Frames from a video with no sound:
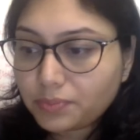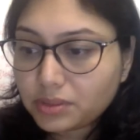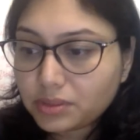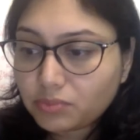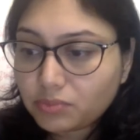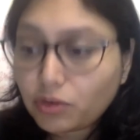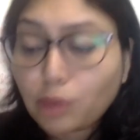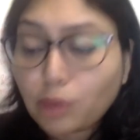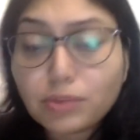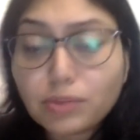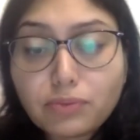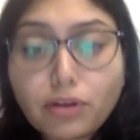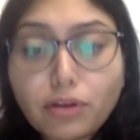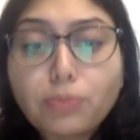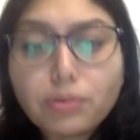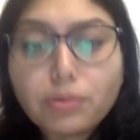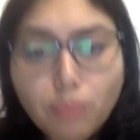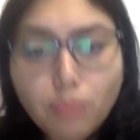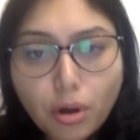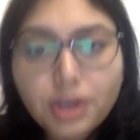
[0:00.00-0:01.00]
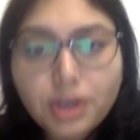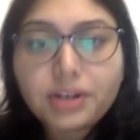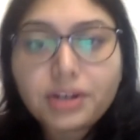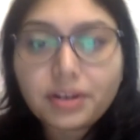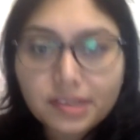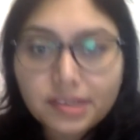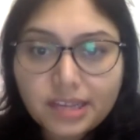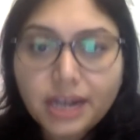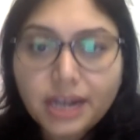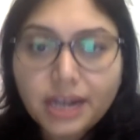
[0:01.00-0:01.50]
from the monetary
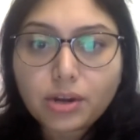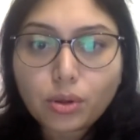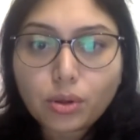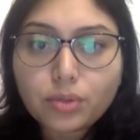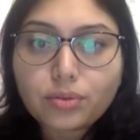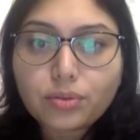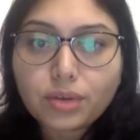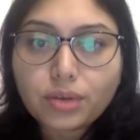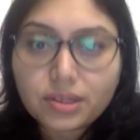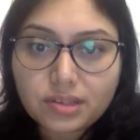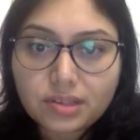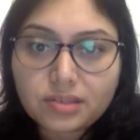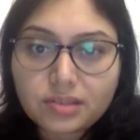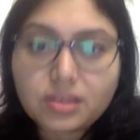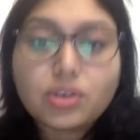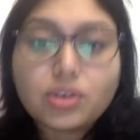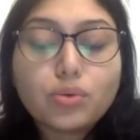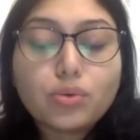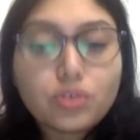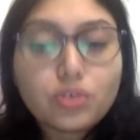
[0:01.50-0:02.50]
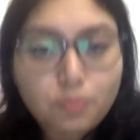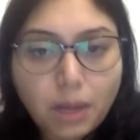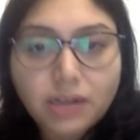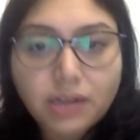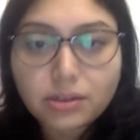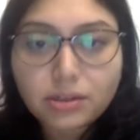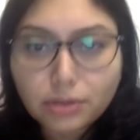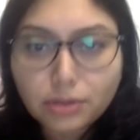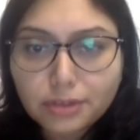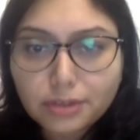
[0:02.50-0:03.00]
side also, it's a huge
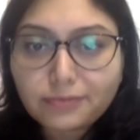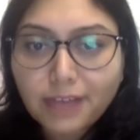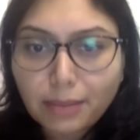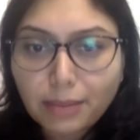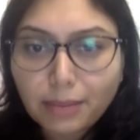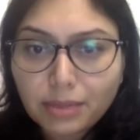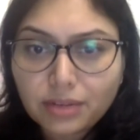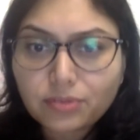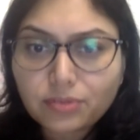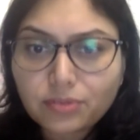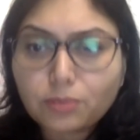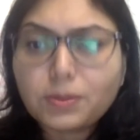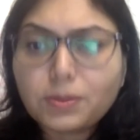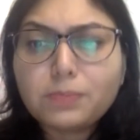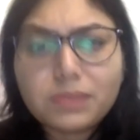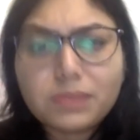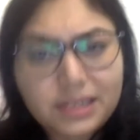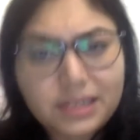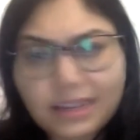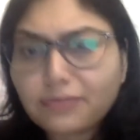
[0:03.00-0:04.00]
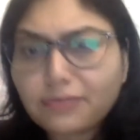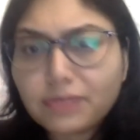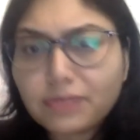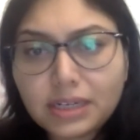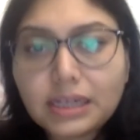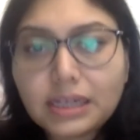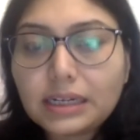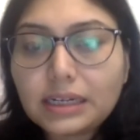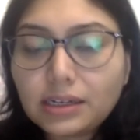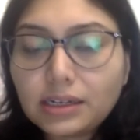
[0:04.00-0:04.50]
burden on the family. So people
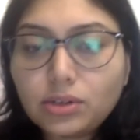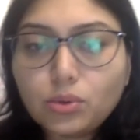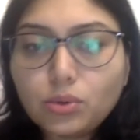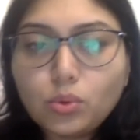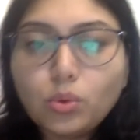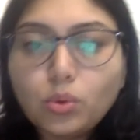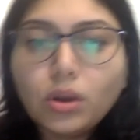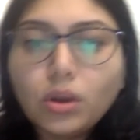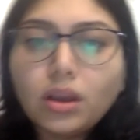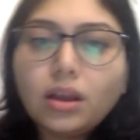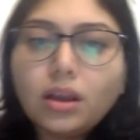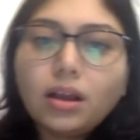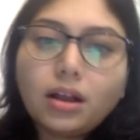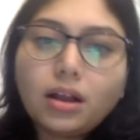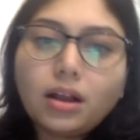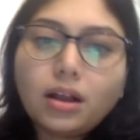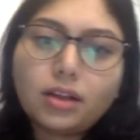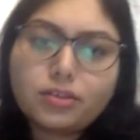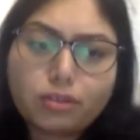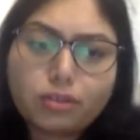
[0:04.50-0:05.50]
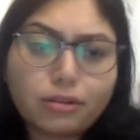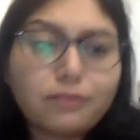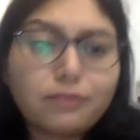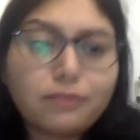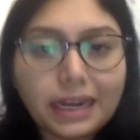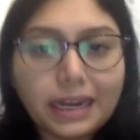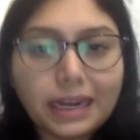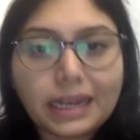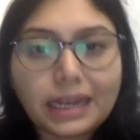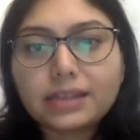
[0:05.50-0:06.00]
definitely do sort of
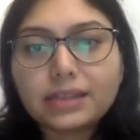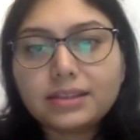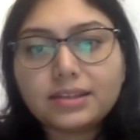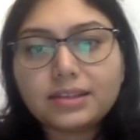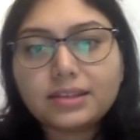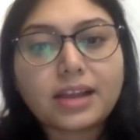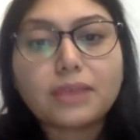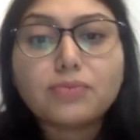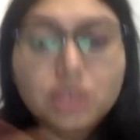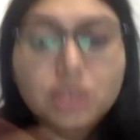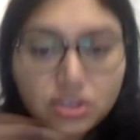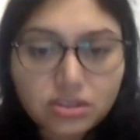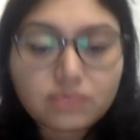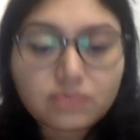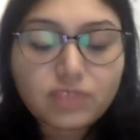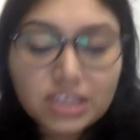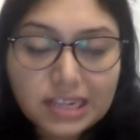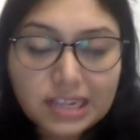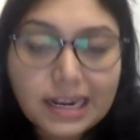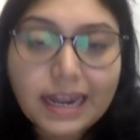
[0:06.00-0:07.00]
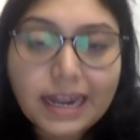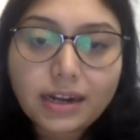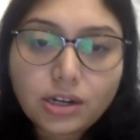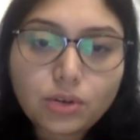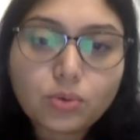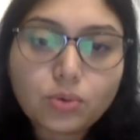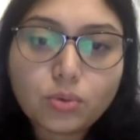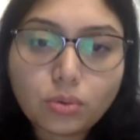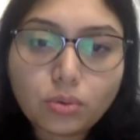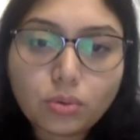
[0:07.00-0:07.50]
delay these, and which led
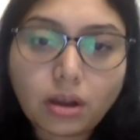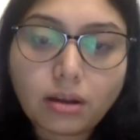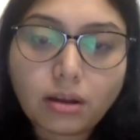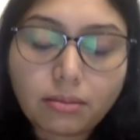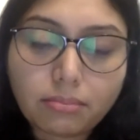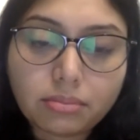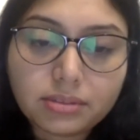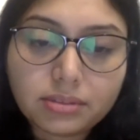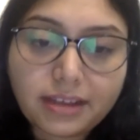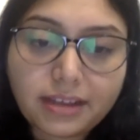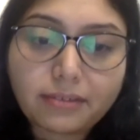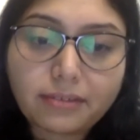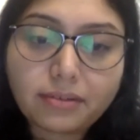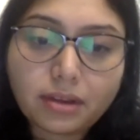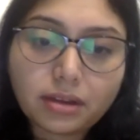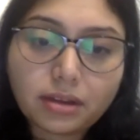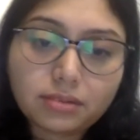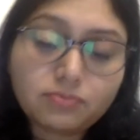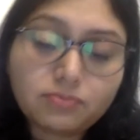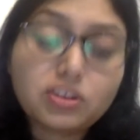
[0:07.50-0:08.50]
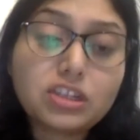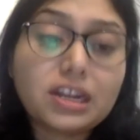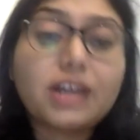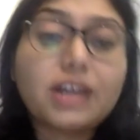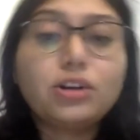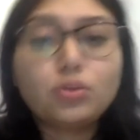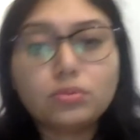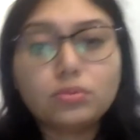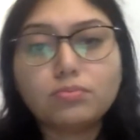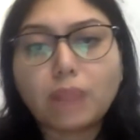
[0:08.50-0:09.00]
to
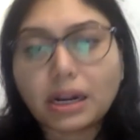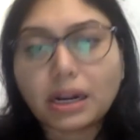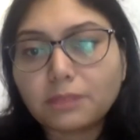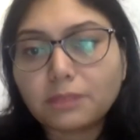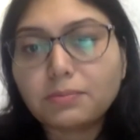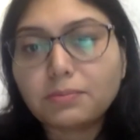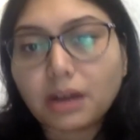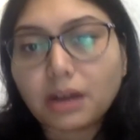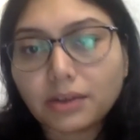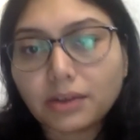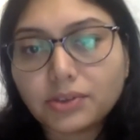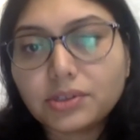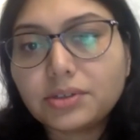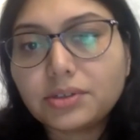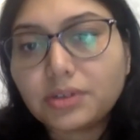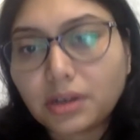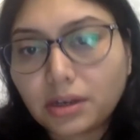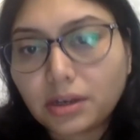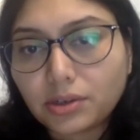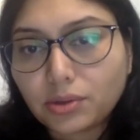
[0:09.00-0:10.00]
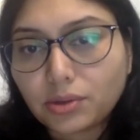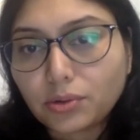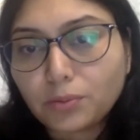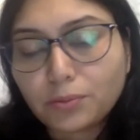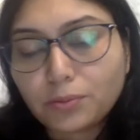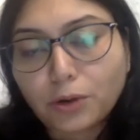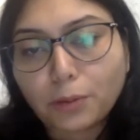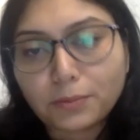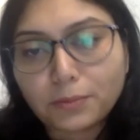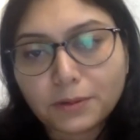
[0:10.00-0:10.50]
multiple other
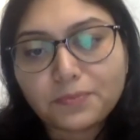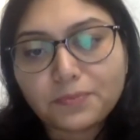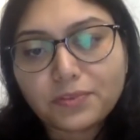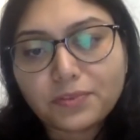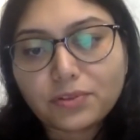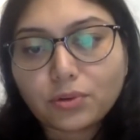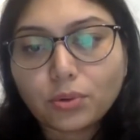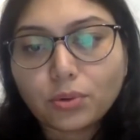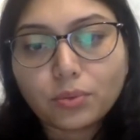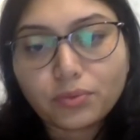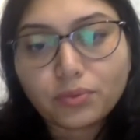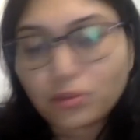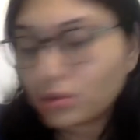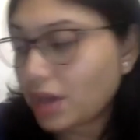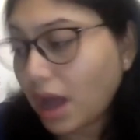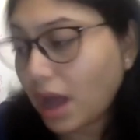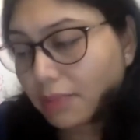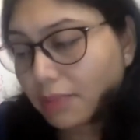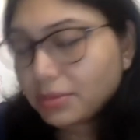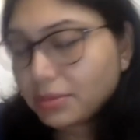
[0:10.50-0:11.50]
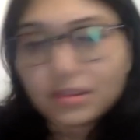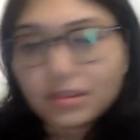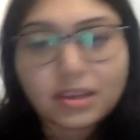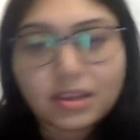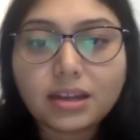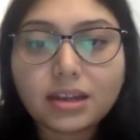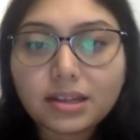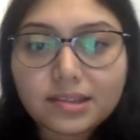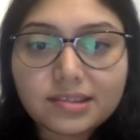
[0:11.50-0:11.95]
problems. So yeah, I mean, skin is